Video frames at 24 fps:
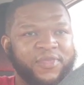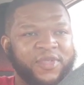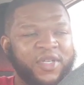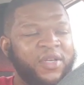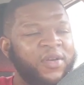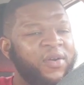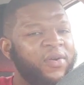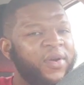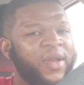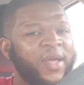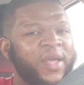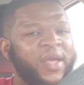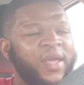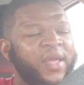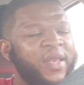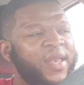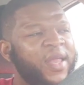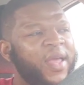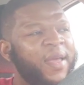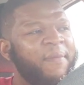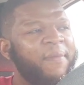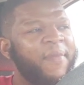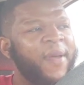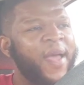they hitting
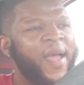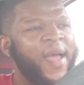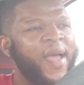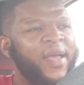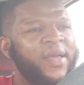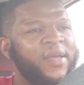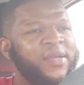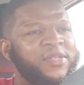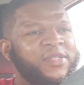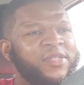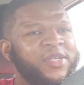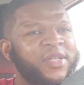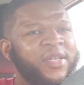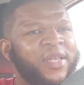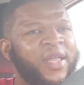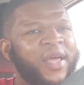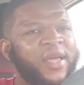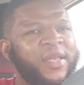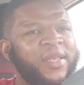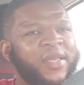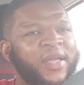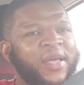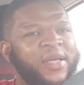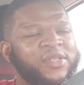that bag and shit
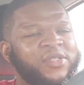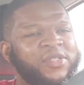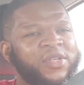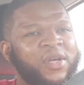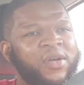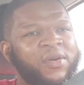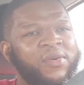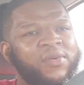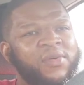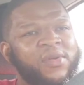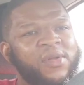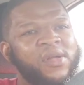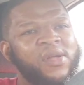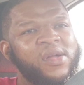like that. So,